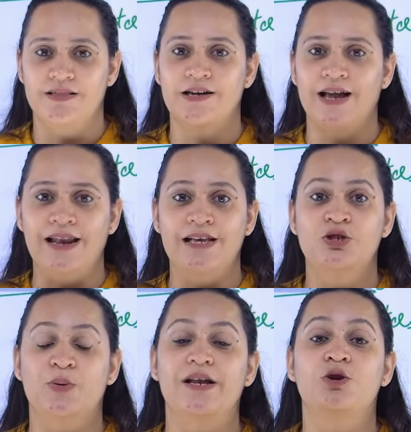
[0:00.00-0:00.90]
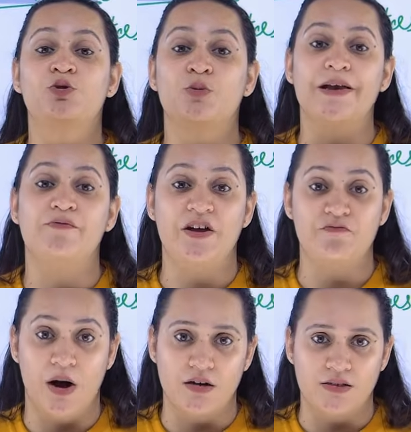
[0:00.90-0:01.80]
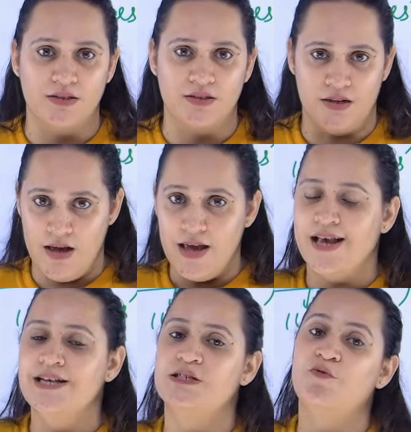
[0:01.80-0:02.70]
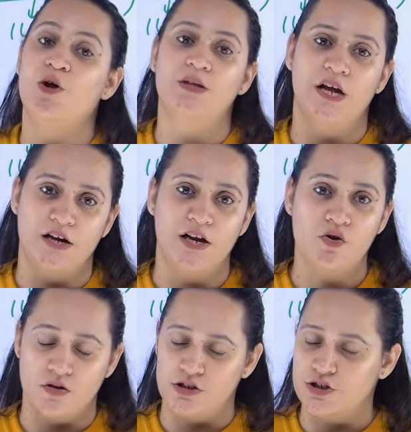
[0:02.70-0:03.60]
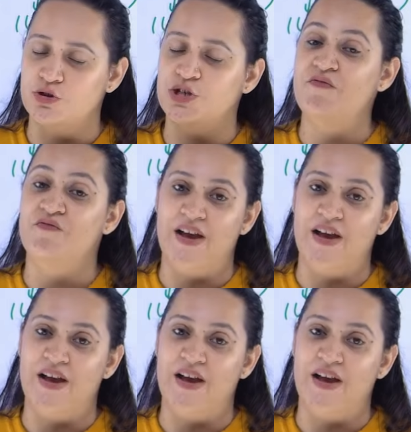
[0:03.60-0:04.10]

that carries 20 to 25 marks is from the Indian Constitution.